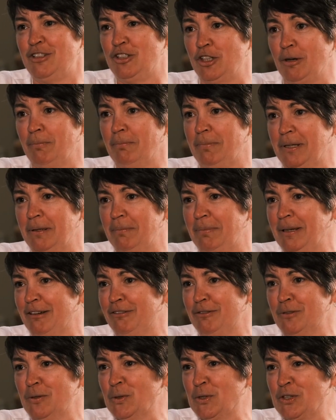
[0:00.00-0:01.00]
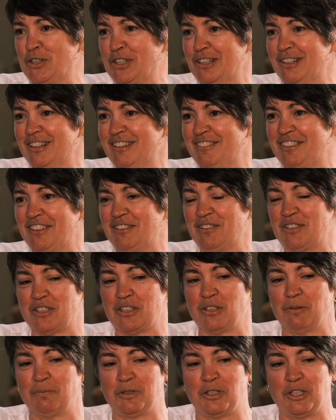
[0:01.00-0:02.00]
jump in a bit of water if there was
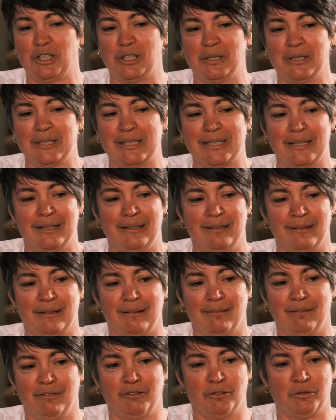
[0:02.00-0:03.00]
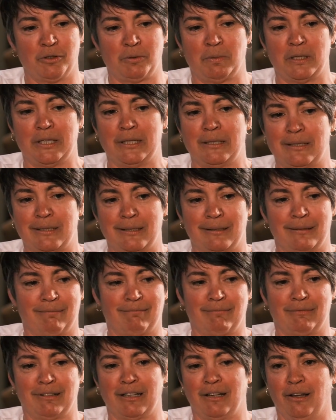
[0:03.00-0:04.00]
an opportunity. I've always been
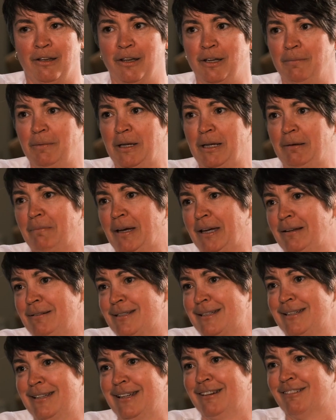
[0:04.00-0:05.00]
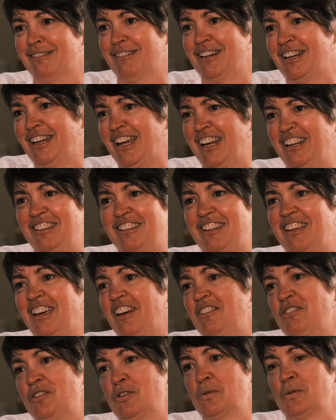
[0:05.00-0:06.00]
into climbing, mountaineering, anything
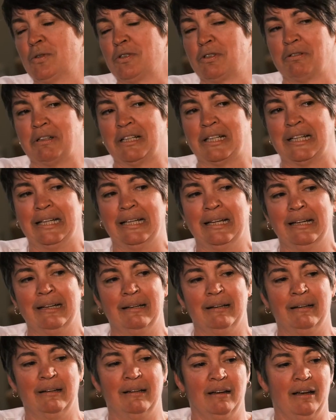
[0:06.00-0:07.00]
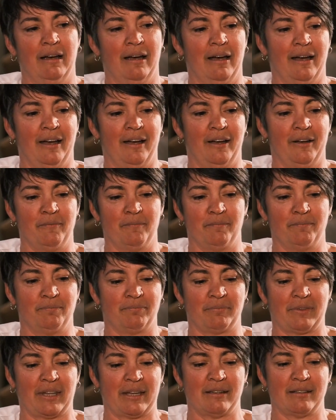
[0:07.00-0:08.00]
outdoors really.
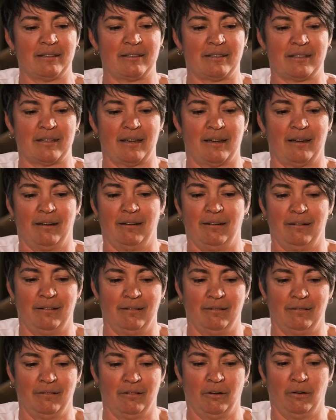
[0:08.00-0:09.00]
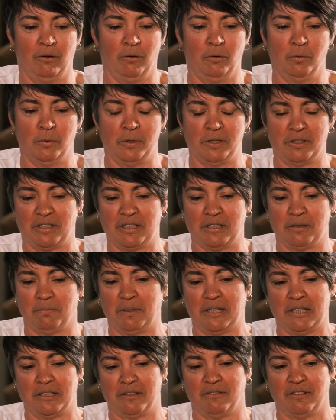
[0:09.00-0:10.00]
So always did a
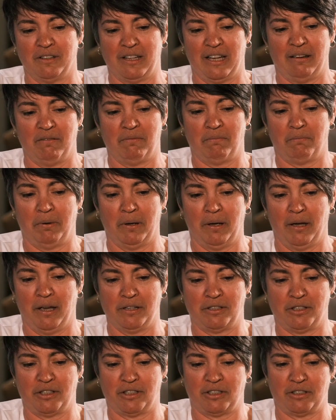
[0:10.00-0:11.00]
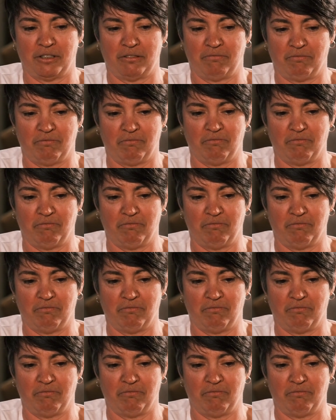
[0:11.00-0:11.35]
bit of it, but